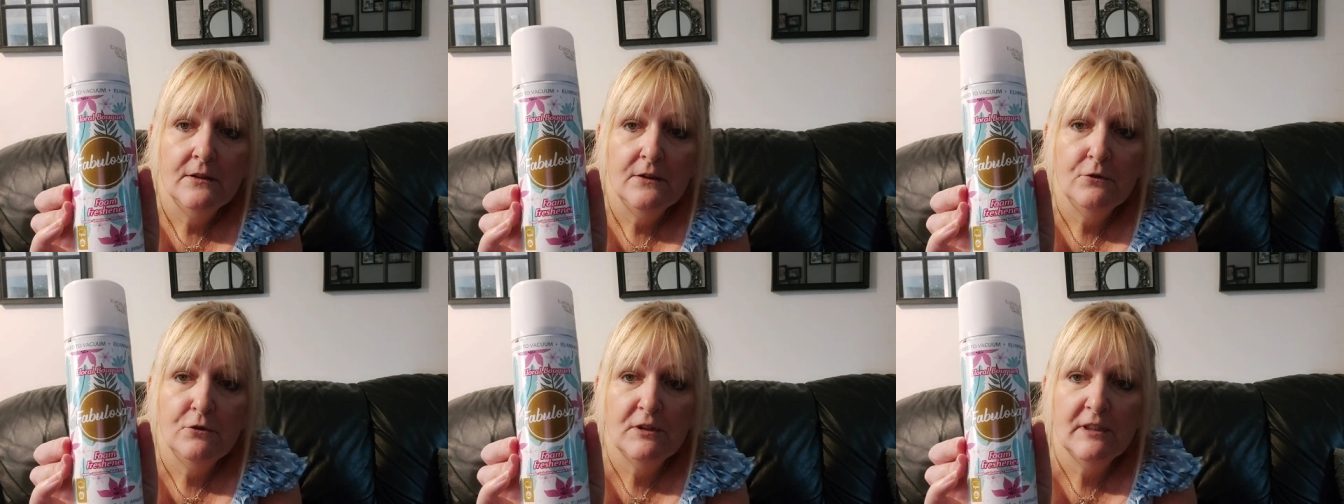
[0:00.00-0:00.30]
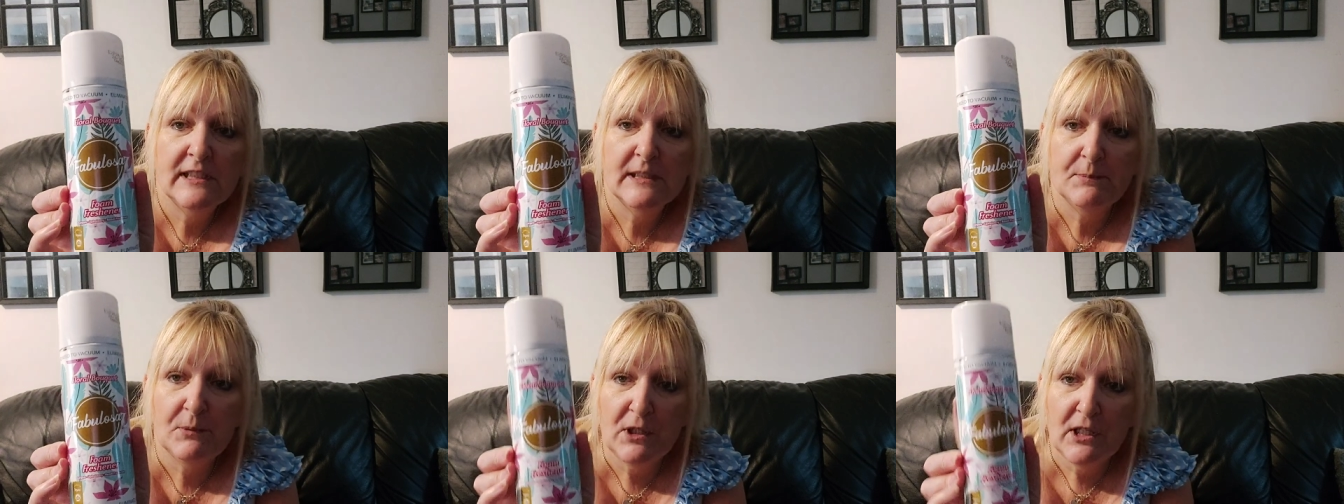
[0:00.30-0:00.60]
You
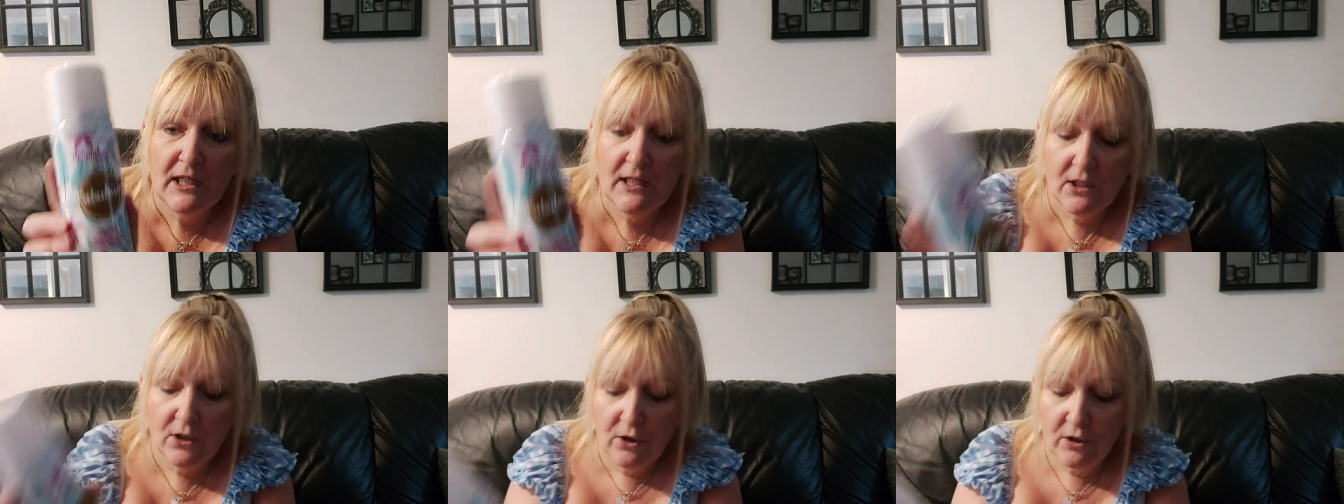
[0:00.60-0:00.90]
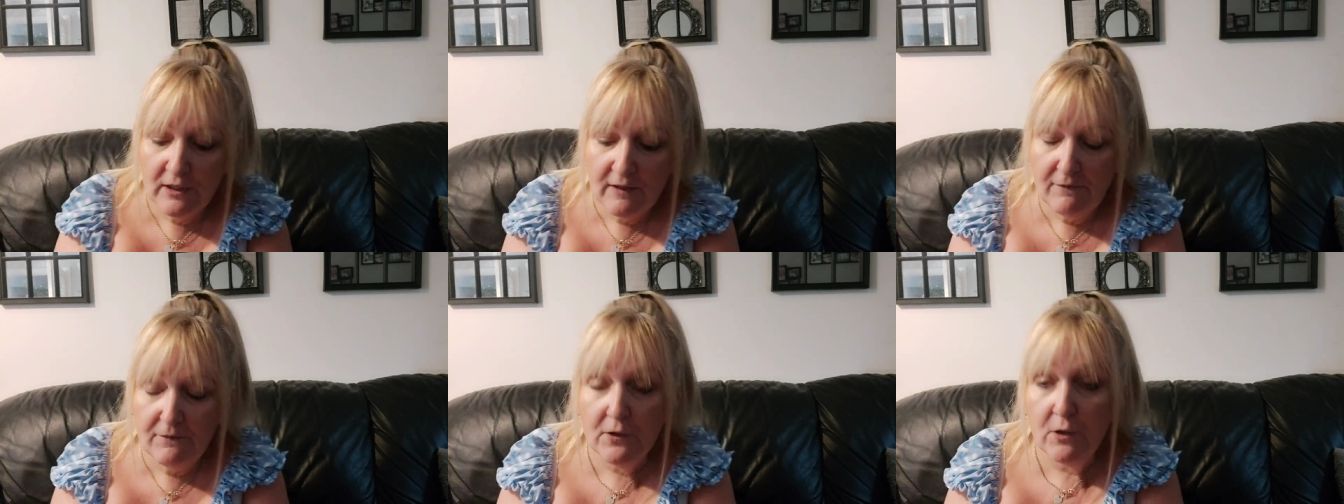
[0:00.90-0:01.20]
just spray it
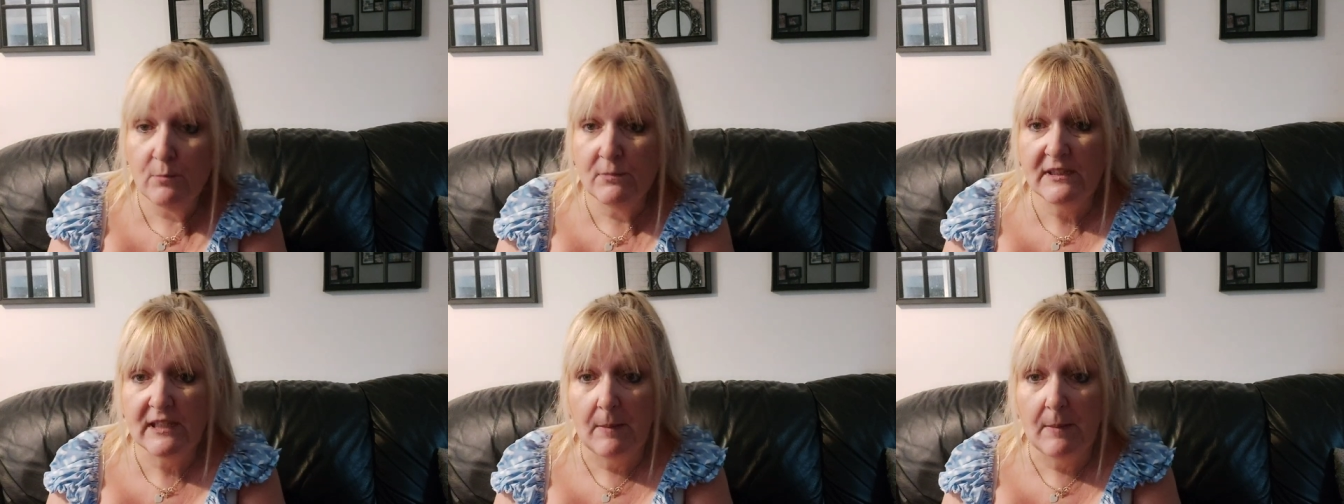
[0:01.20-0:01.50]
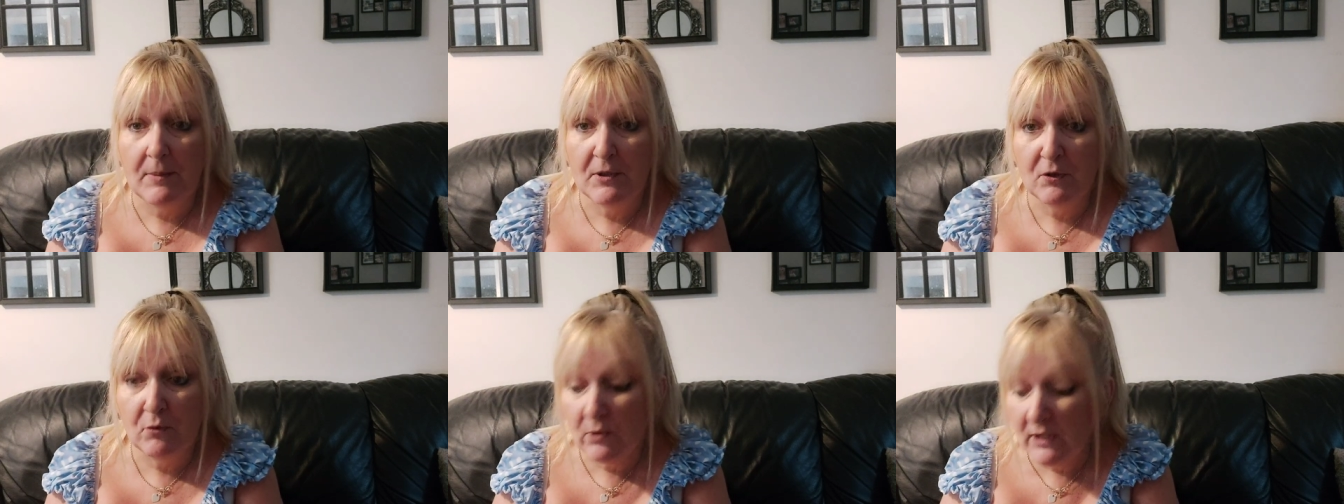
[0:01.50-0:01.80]
on, it foams
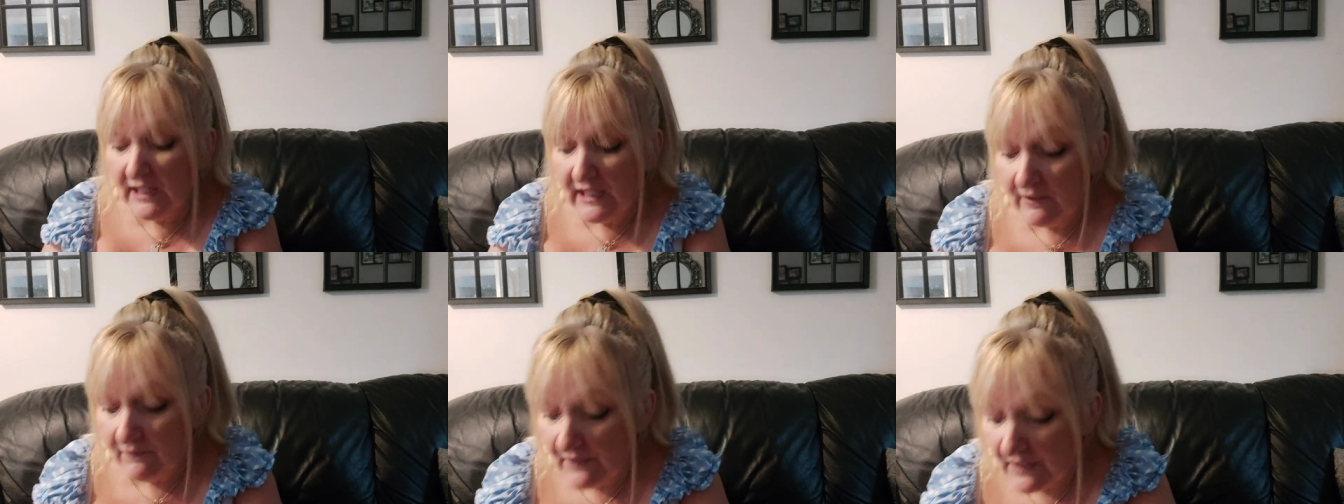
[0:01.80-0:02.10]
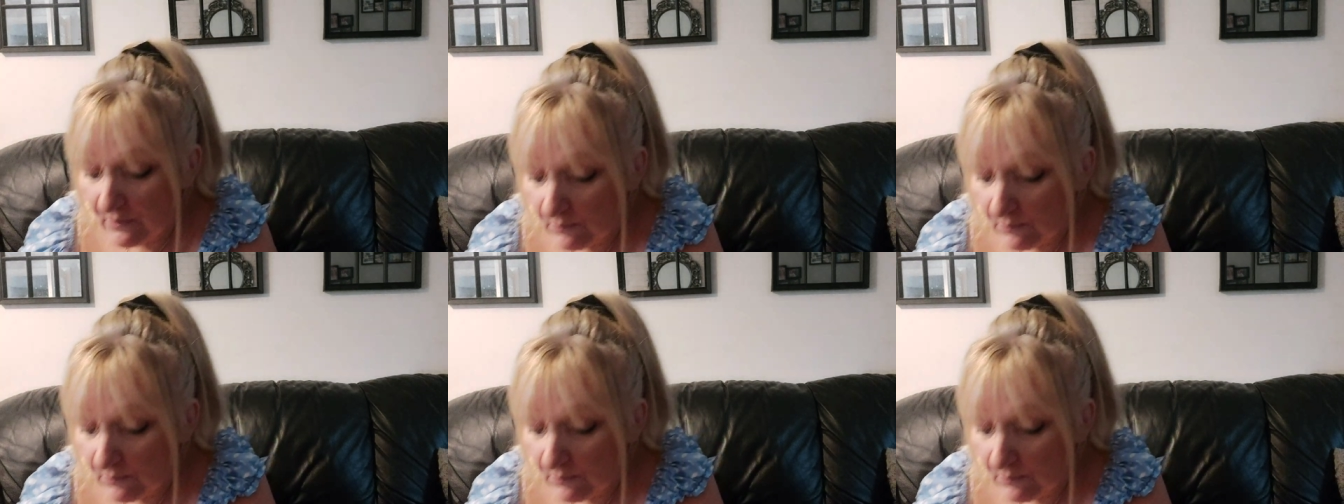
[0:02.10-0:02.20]
up and you leave